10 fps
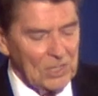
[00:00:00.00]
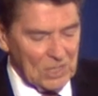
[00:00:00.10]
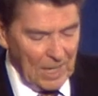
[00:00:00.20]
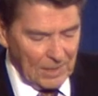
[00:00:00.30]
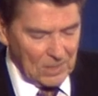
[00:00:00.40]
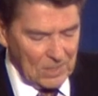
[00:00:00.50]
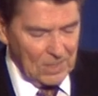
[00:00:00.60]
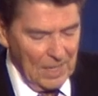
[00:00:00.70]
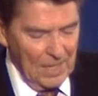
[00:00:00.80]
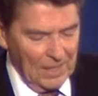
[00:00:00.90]
and cents,
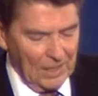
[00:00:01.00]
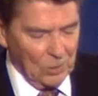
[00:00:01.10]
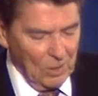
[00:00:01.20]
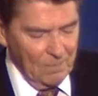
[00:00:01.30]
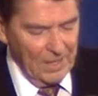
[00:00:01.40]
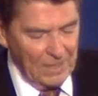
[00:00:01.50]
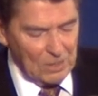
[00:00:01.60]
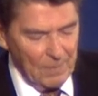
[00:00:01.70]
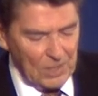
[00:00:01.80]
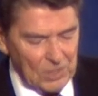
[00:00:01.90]
it could mean
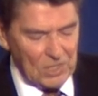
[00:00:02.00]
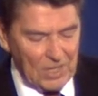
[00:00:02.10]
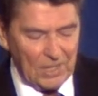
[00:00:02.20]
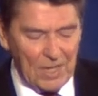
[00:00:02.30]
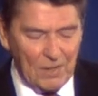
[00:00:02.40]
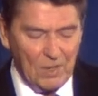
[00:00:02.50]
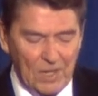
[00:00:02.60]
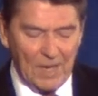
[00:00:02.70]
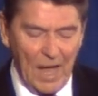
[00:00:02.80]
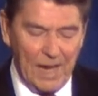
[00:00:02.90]
as much as six hundred
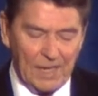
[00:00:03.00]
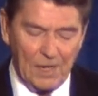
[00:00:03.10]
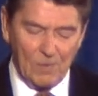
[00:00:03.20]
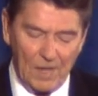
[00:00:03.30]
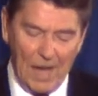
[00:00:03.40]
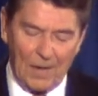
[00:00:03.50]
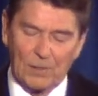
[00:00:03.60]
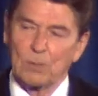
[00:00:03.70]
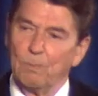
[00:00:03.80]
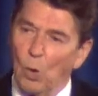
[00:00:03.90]
to nine hundred
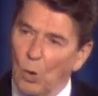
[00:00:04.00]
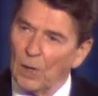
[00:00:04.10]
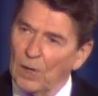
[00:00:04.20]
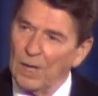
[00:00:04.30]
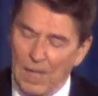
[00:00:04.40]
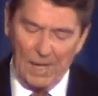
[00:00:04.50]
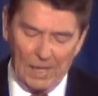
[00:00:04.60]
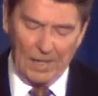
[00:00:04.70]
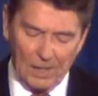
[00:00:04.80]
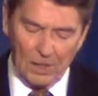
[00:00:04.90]
dollars more
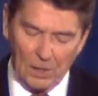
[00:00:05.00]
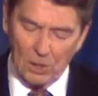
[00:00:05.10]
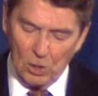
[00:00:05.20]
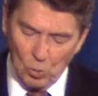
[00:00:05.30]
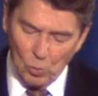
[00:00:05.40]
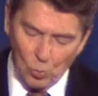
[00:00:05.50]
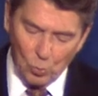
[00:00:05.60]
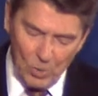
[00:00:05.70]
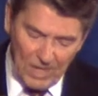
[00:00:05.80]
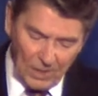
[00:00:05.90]
in new
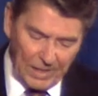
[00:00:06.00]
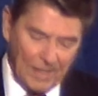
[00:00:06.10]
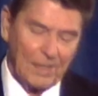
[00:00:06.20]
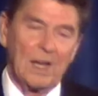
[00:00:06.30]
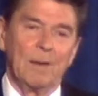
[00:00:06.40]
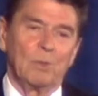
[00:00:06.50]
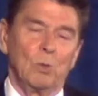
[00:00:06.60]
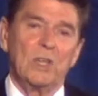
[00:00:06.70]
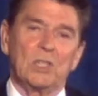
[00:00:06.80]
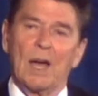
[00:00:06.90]
real income
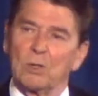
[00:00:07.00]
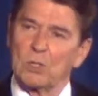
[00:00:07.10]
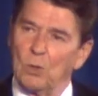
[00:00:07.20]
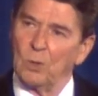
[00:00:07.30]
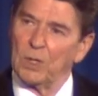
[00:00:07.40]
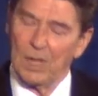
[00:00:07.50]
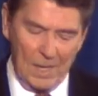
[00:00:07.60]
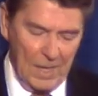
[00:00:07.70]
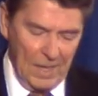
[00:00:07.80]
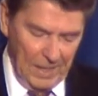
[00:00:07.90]
to each household
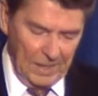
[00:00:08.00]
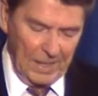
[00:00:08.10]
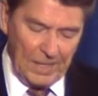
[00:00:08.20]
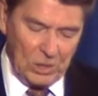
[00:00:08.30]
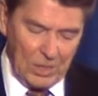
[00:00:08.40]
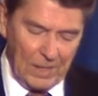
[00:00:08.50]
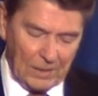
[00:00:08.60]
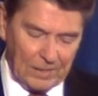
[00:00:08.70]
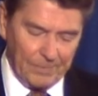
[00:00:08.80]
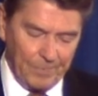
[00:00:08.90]
each
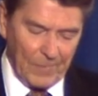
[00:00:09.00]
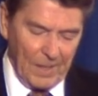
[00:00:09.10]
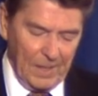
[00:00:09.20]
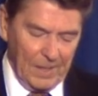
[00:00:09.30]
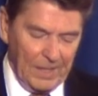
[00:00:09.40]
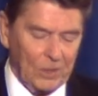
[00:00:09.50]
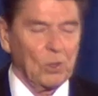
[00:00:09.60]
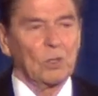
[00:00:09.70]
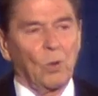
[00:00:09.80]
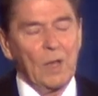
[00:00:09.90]
year. It
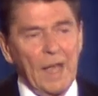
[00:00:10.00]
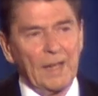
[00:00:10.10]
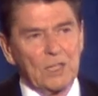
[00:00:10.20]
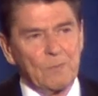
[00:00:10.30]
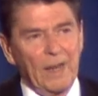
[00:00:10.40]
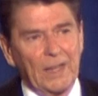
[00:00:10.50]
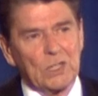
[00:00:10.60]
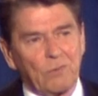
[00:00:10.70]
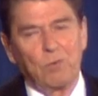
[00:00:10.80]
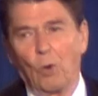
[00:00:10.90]
could create as many
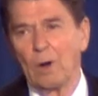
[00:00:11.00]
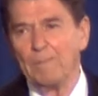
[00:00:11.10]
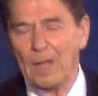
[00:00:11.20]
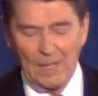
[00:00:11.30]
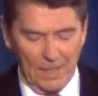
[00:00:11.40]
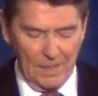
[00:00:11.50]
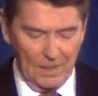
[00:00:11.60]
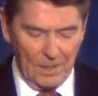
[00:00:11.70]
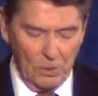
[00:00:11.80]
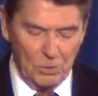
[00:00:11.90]
as four
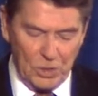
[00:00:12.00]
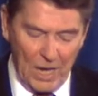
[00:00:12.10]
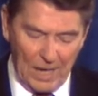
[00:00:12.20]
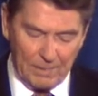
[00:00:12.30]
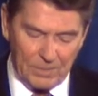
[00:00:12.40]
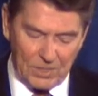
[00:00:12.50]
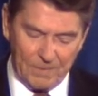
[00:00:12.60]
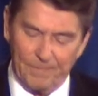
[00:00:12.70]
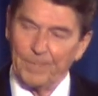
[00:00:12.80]
million new jobs.